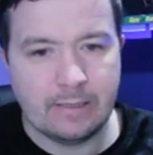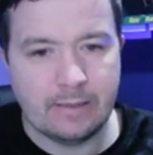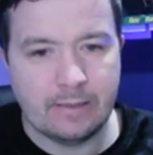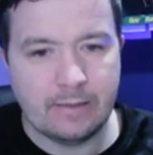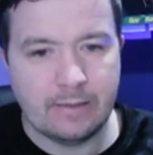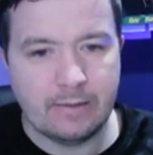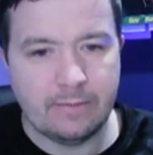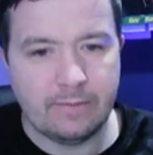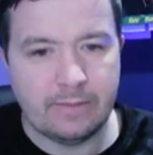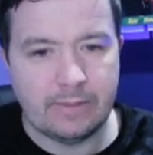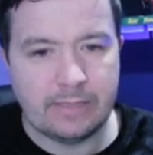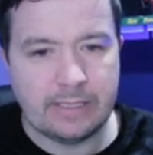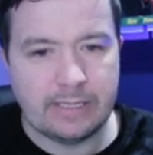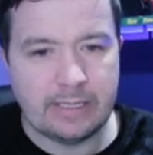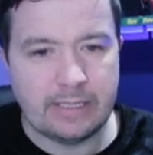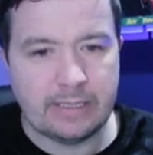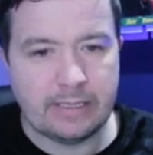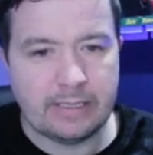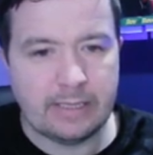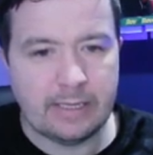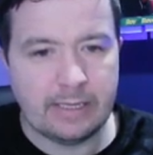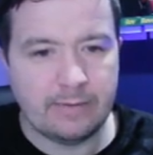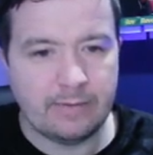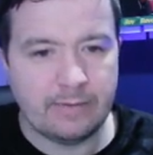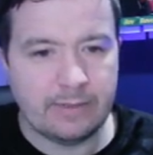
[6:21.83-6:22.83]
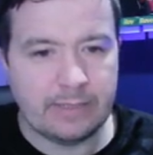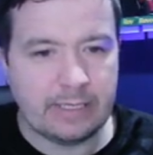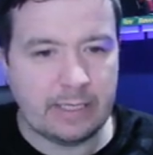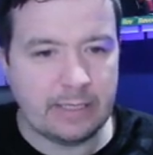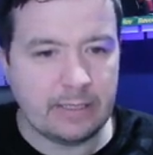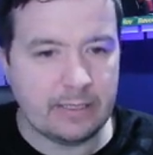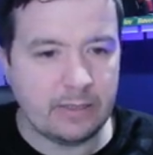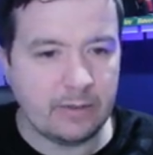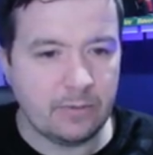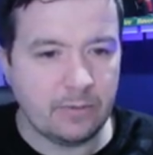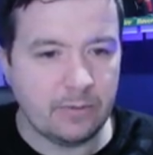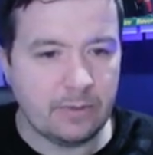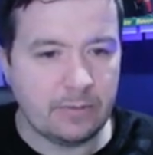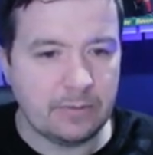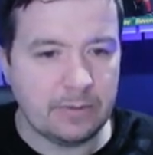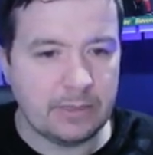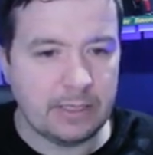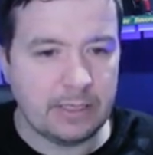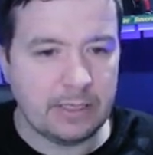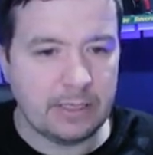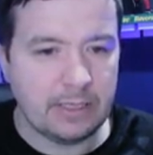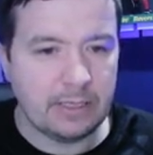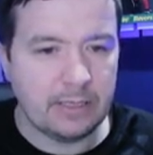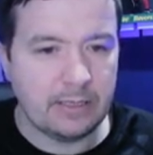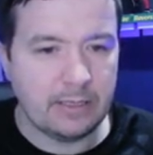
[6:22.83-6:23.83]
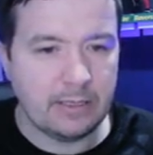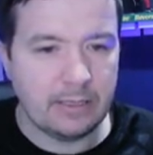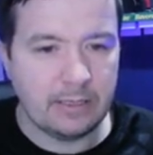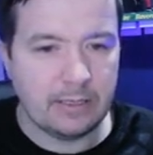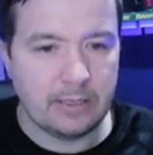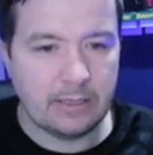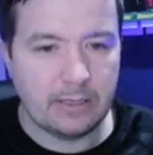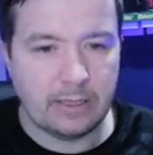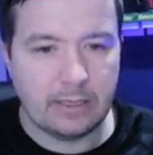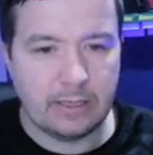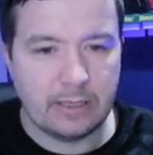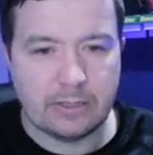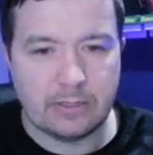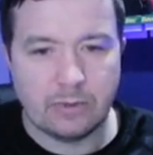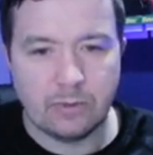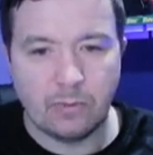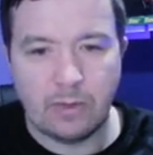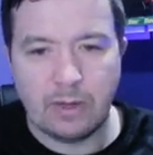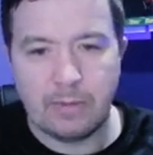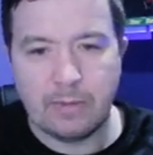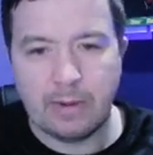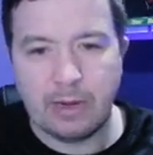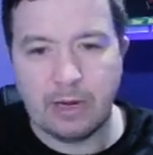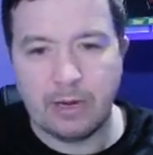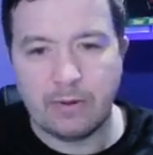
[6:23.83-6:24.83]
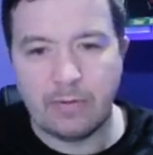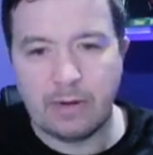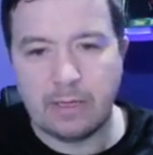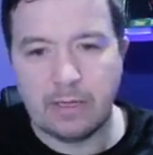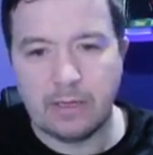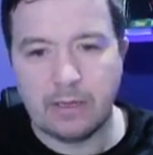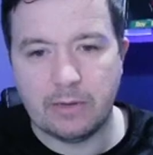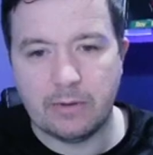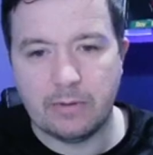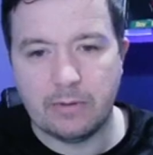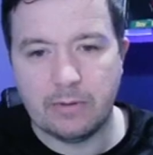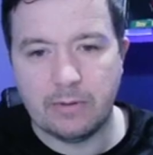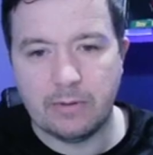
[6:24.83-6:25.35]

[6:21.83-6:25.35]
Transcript: Vicente, Vicente whips it in, and it's away by Aurelio.